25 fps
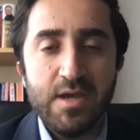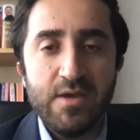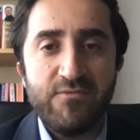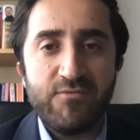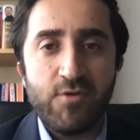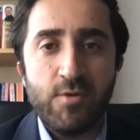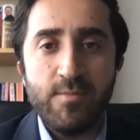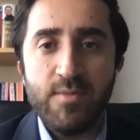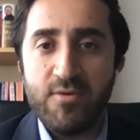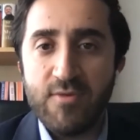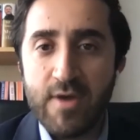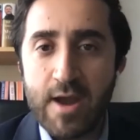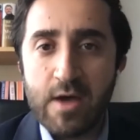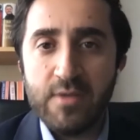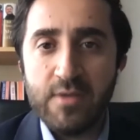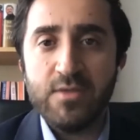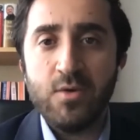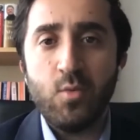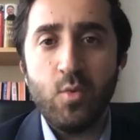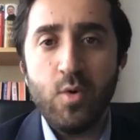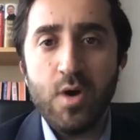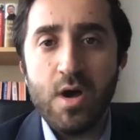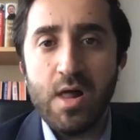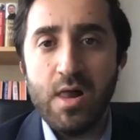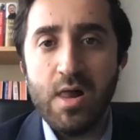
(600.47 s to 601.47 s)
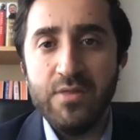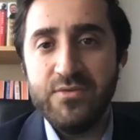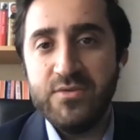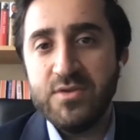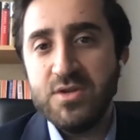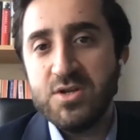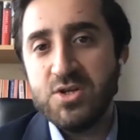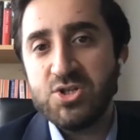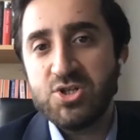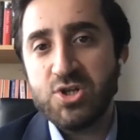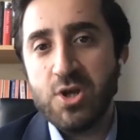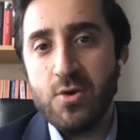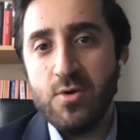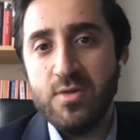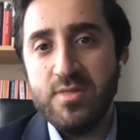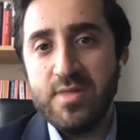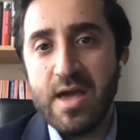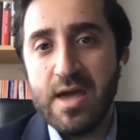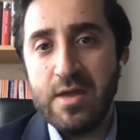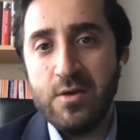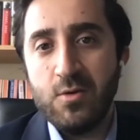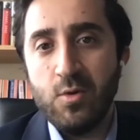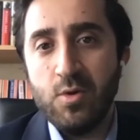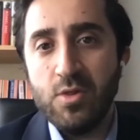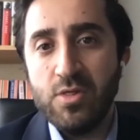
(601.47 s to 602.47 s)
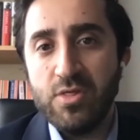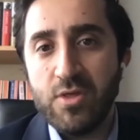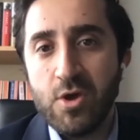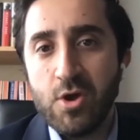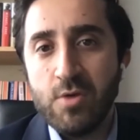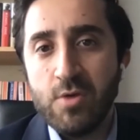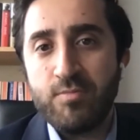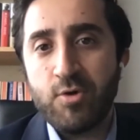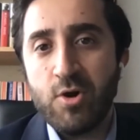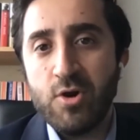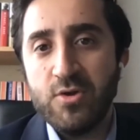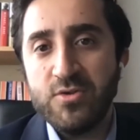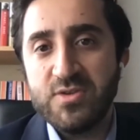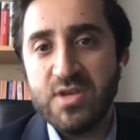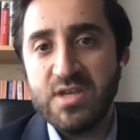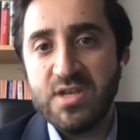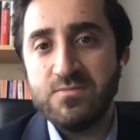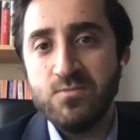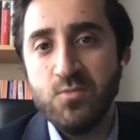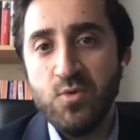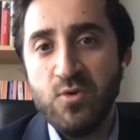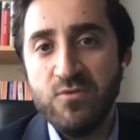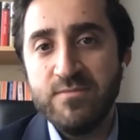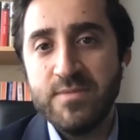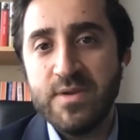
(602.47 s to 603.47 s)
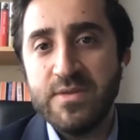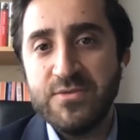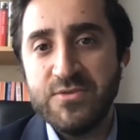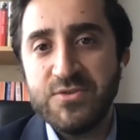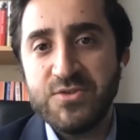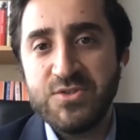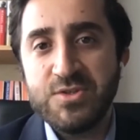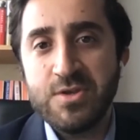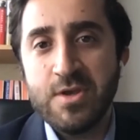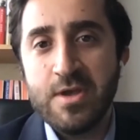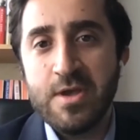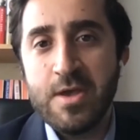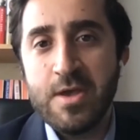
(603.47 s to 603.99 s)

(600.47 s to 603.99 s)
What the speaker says: from around the world show that although protest movements